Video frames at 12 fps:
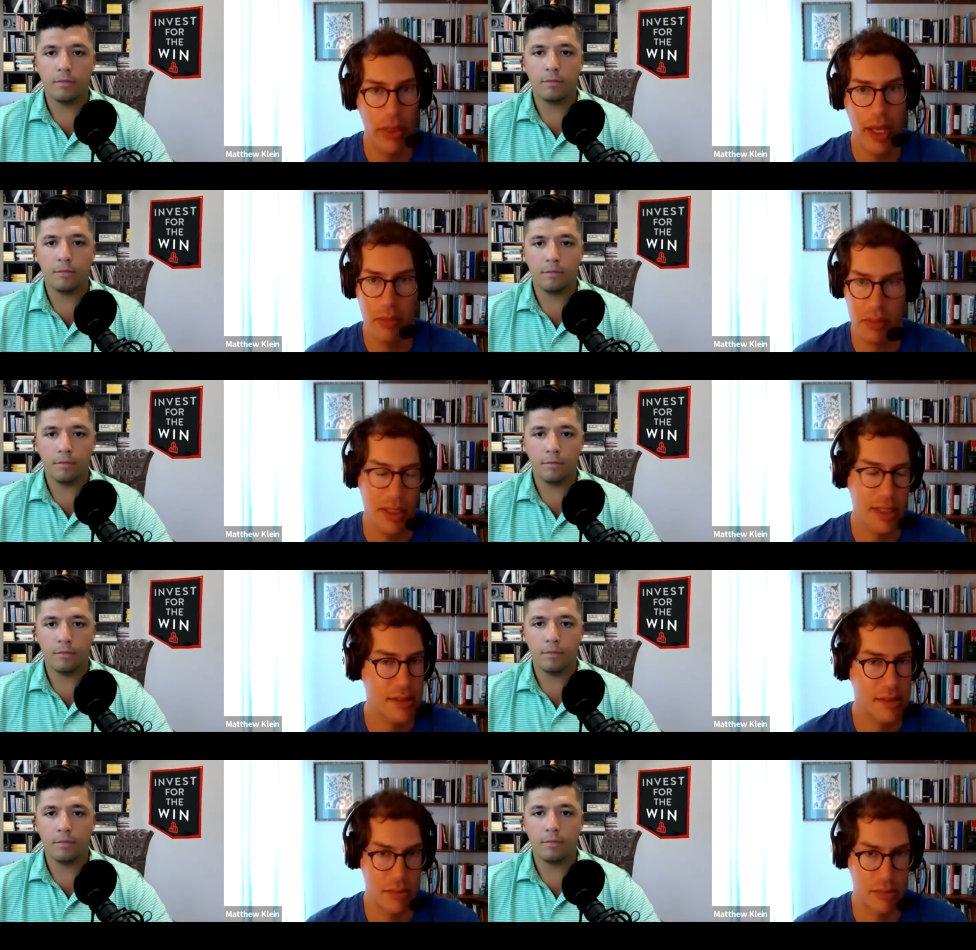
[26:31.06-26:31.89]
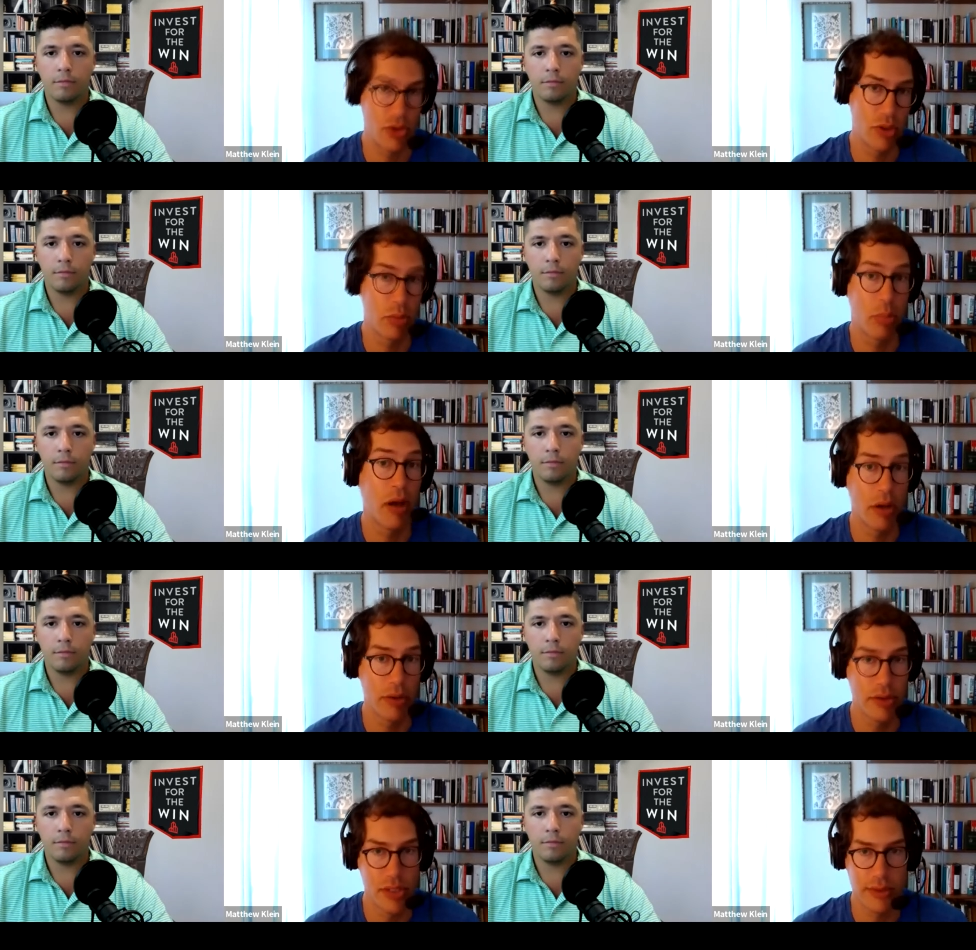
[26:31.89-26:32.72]
Speaker 1: that, but that's sort of the
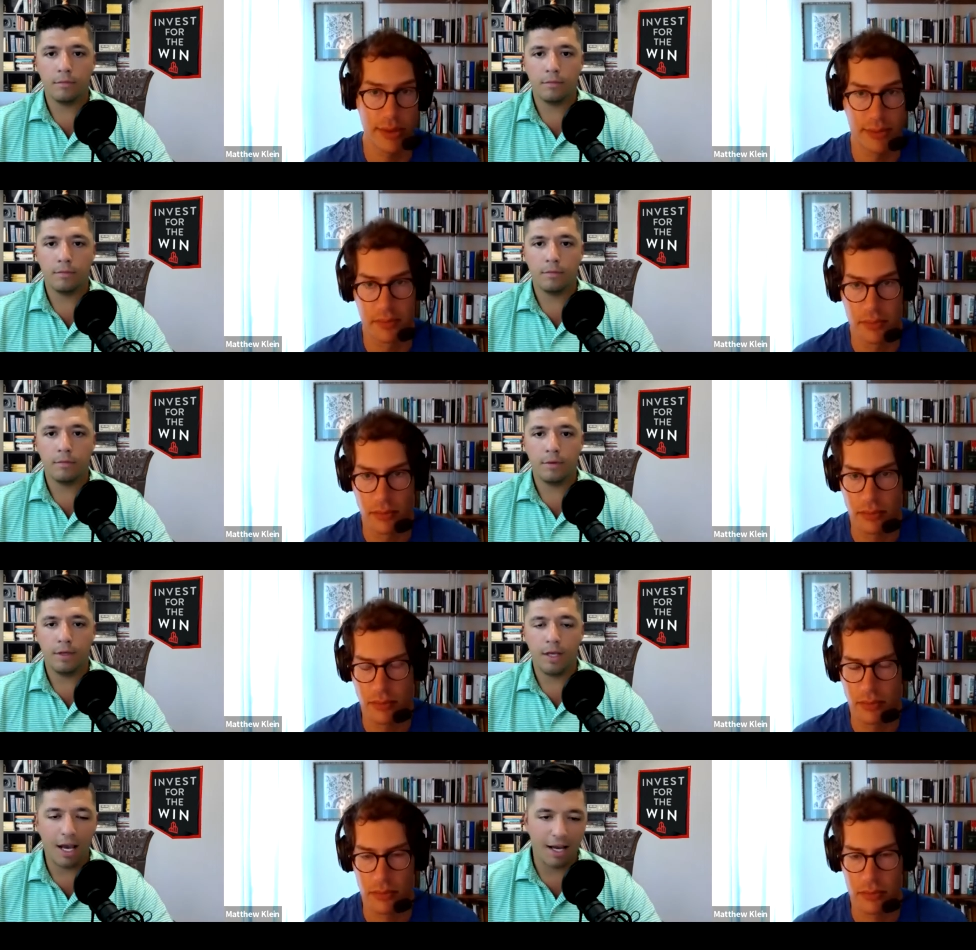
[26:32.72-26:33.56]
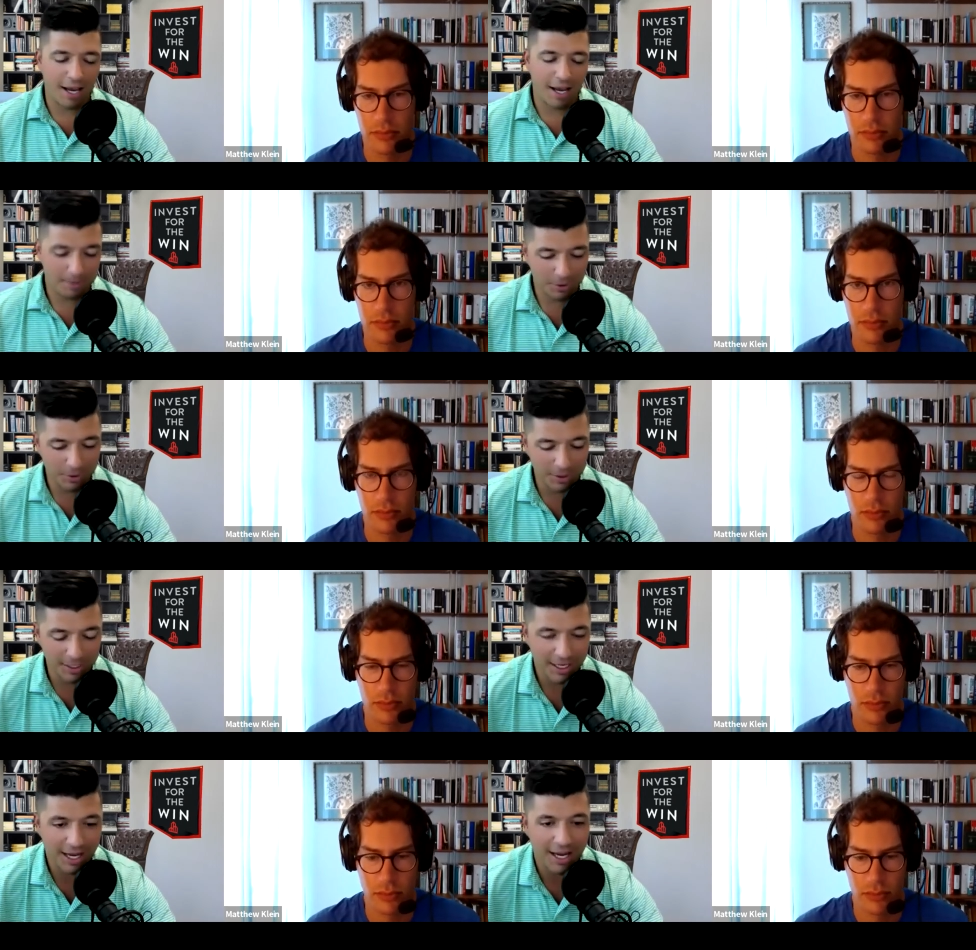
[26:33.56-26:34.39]
preponderance of it.
Speaker 2: Yeah,
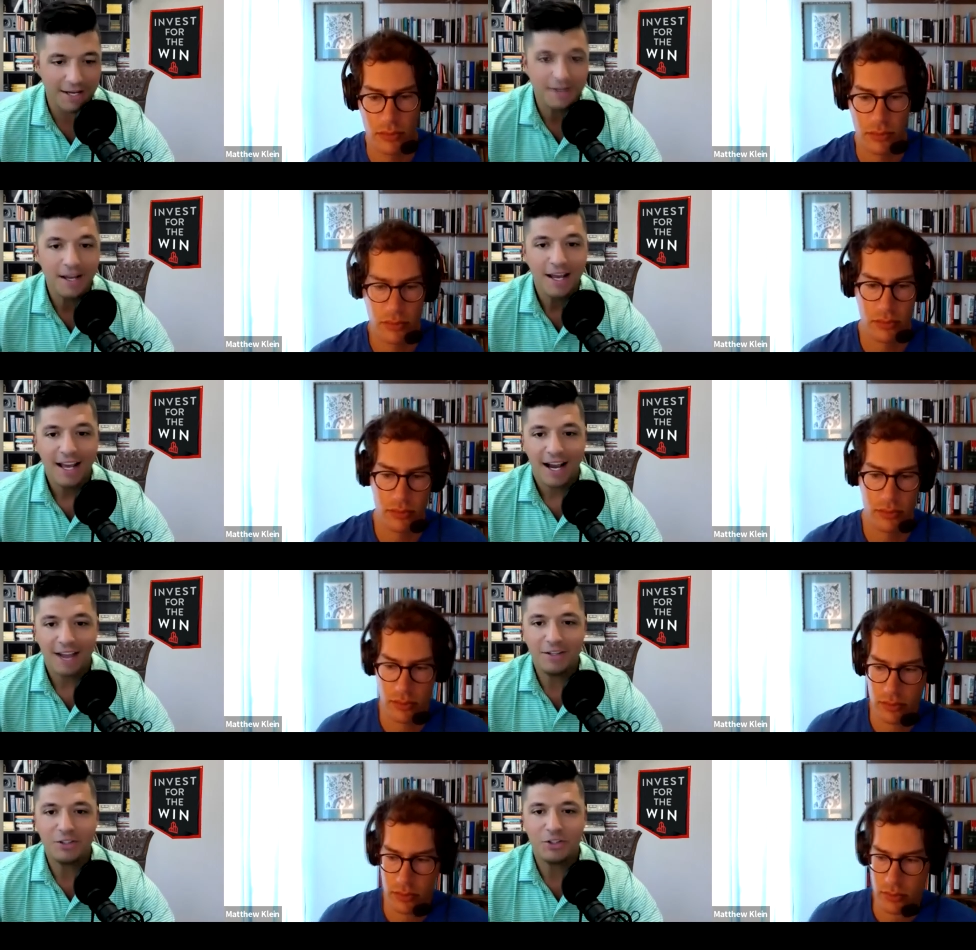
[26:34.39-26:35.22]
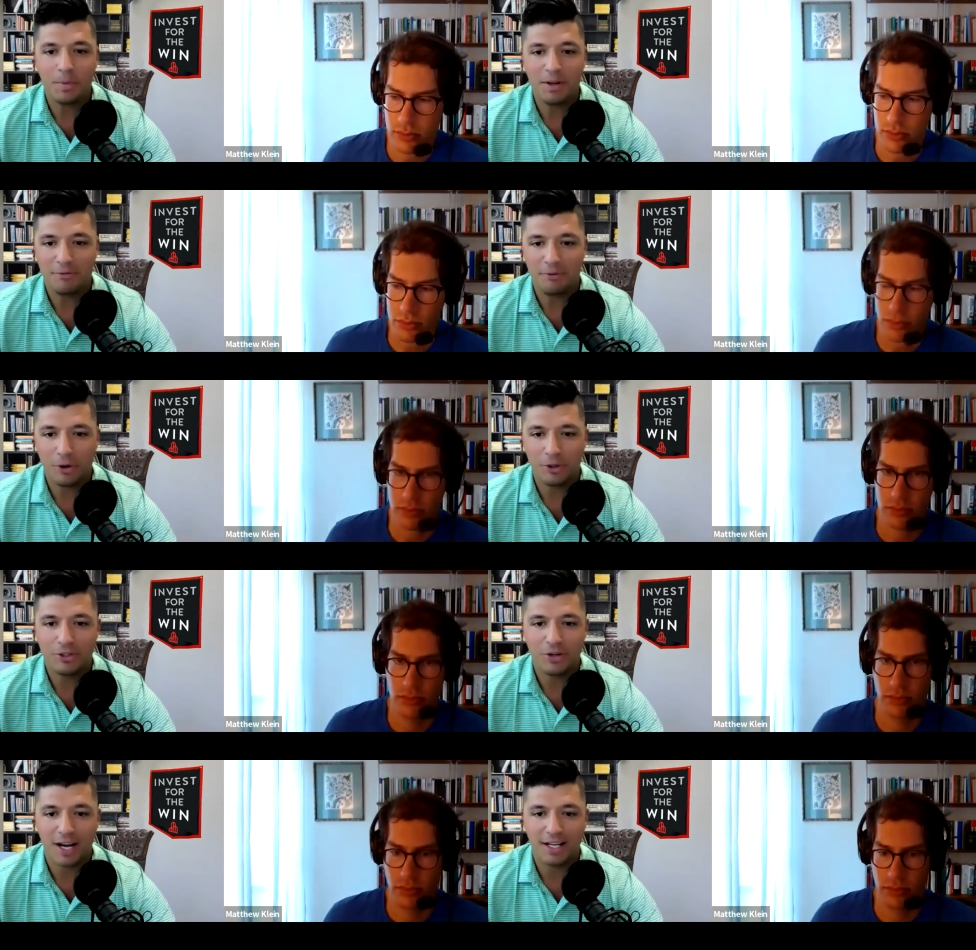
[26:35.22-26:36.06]
absolutely. And I think so many folks
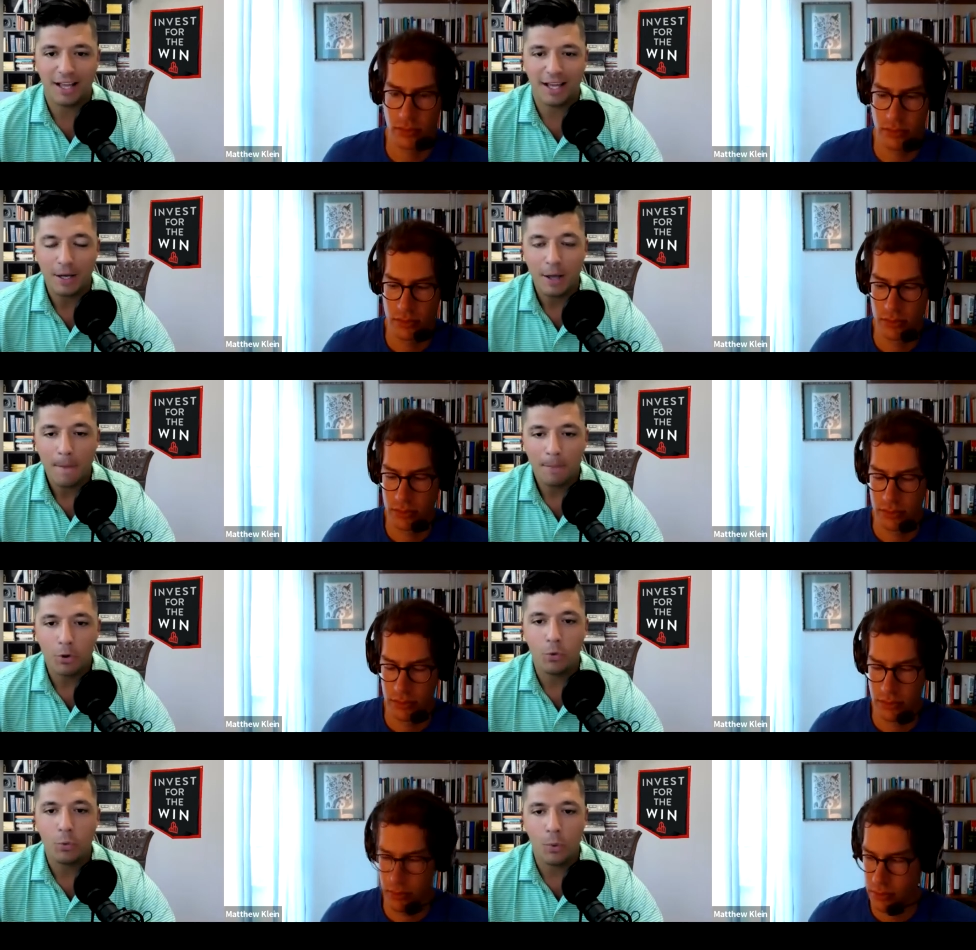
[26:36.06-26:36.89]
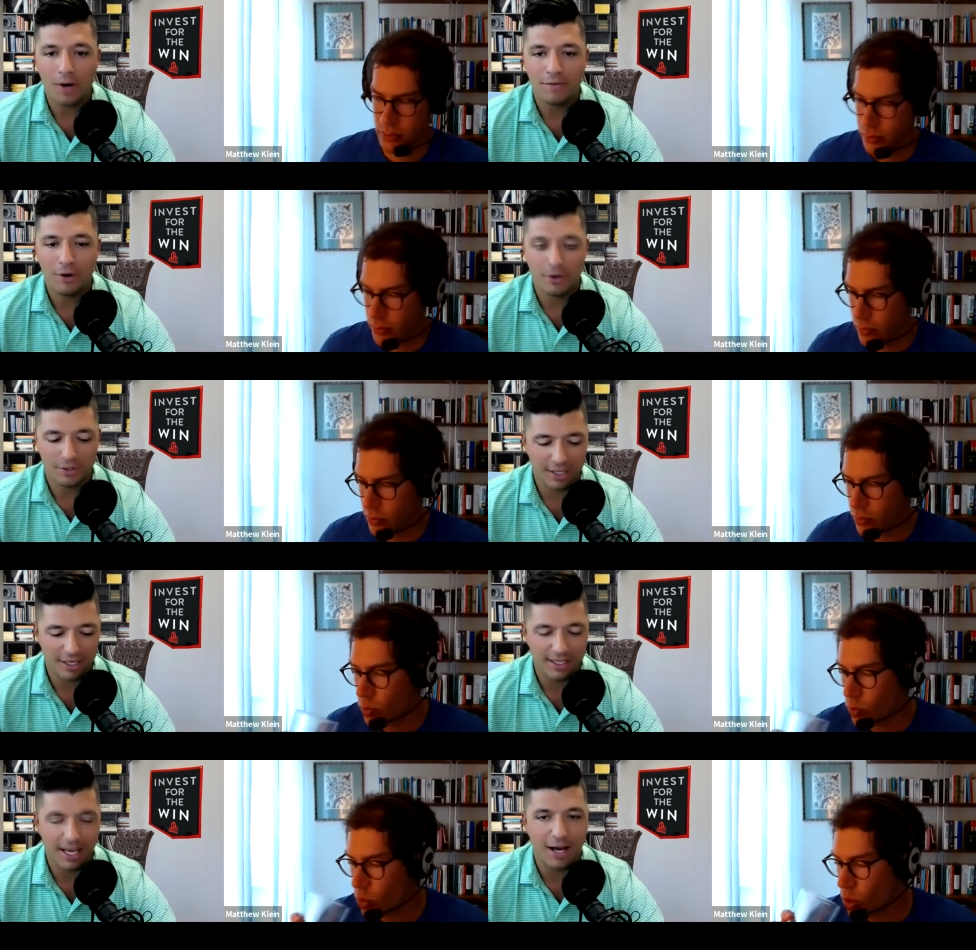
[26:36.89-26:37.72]
try to like pull one of those
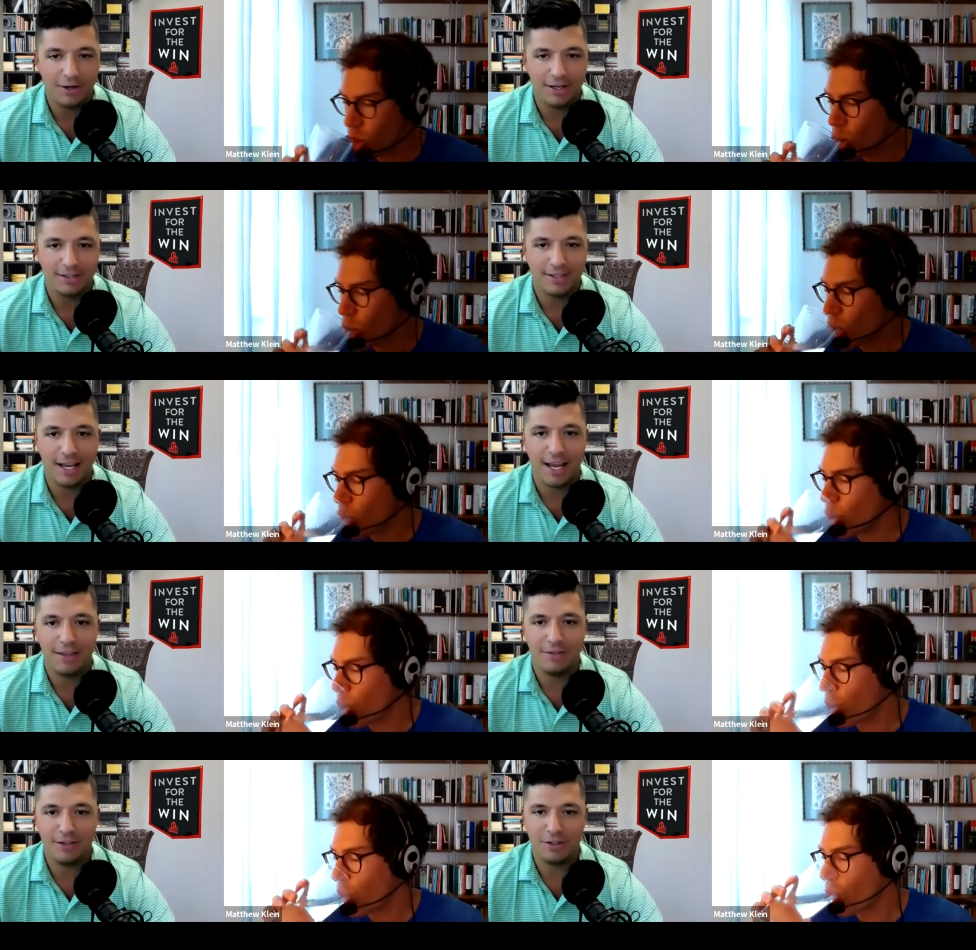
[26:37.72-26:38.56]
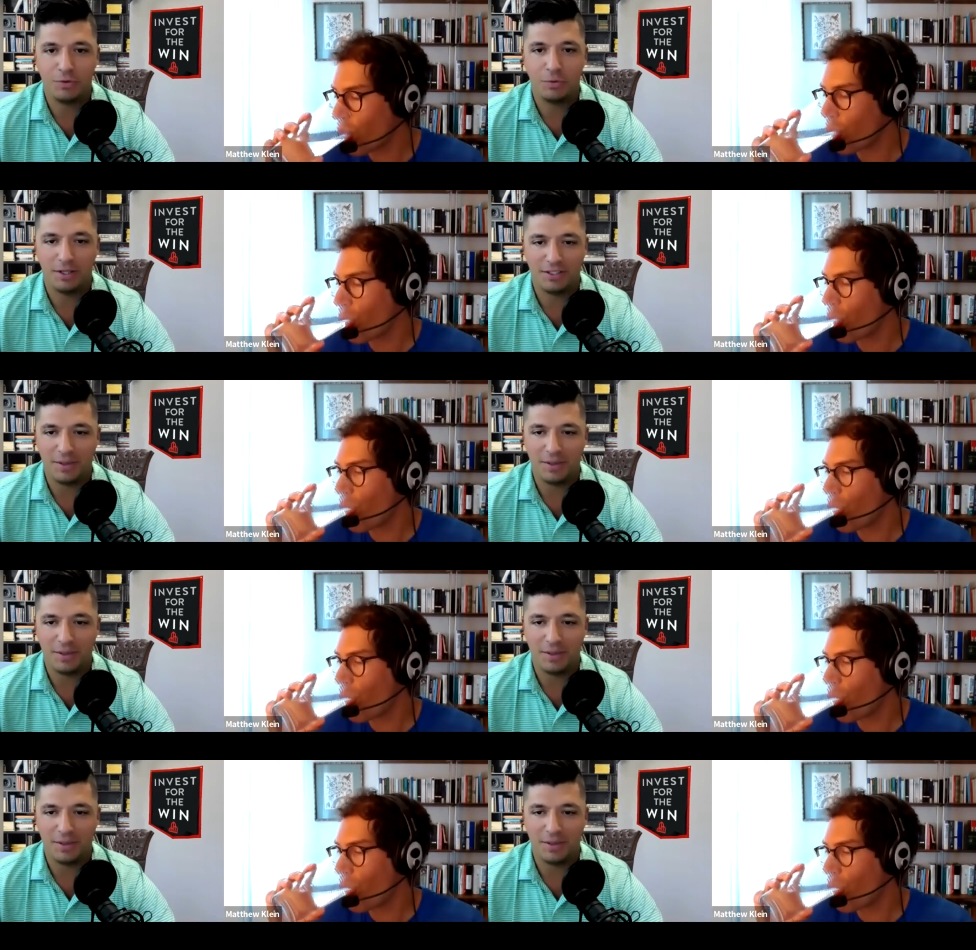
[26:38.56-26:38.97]
things out and say, hey, this is what's